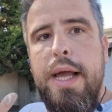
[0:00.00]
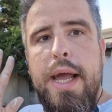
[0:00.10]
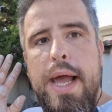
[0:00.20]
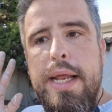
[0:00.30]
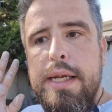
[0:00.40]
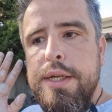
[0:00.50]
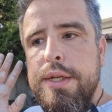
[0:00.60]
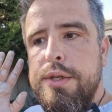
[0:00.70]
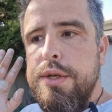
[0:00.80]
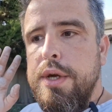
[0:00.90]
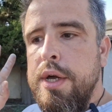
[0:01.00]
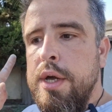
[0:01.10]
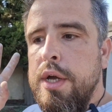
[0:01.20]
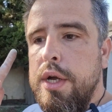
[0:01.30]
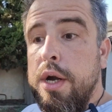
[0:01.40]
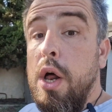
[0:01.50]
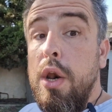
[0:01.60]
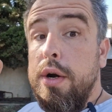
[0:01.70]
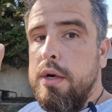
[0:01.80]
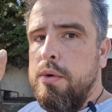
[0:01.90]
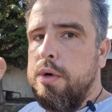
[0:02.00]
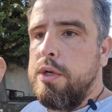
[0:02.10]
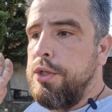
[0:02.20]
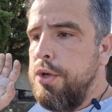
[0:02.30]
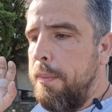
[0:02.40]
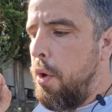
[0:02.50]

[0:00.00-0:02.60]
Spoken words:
and the color or the top